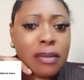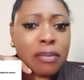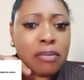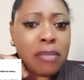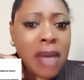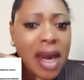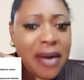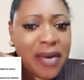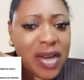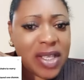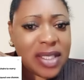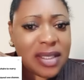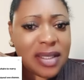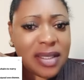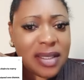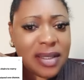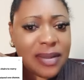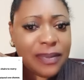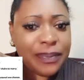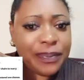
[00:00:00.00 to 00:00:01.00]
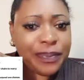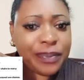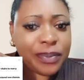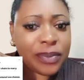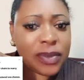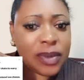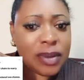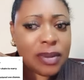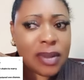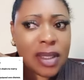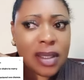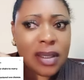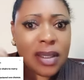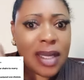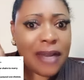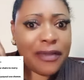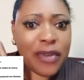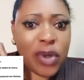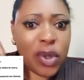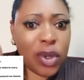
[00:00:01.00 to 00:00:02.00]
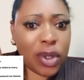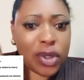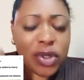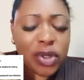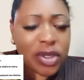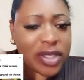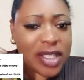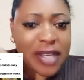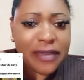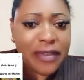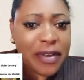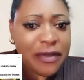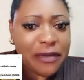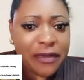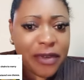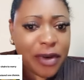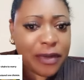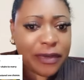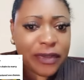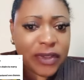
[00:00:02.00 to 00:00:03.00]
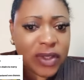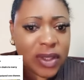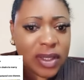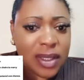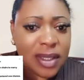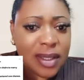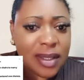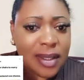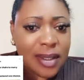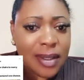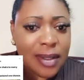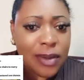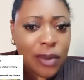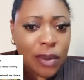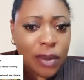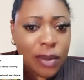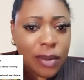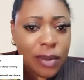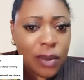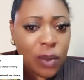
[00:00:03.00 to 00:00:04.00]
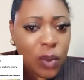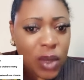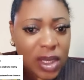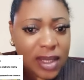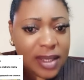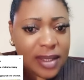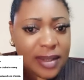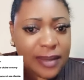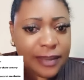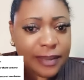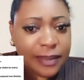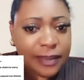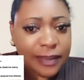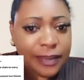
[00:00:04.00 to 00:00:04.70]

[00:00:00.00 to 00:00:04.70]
marriage have you got yourself involved with?